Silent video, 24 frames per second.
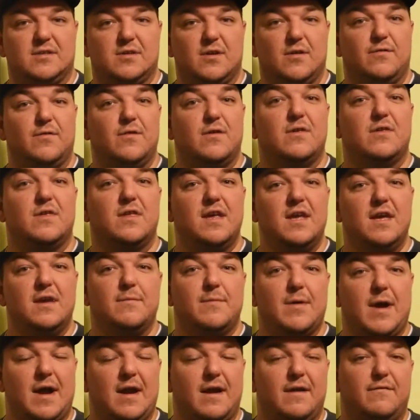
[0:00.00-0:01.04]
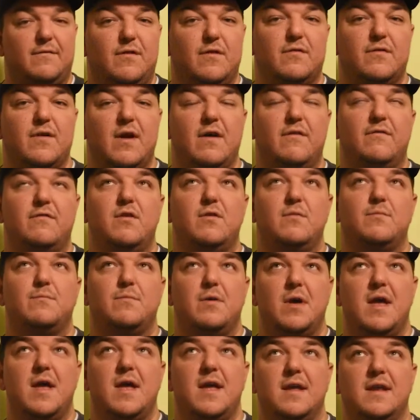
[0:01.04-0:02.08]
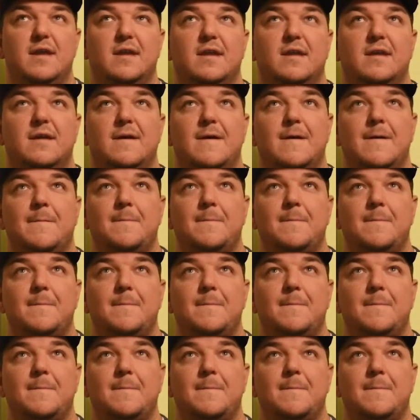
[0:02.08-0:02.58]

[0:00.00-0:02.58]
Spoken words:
So if you think about you've ever been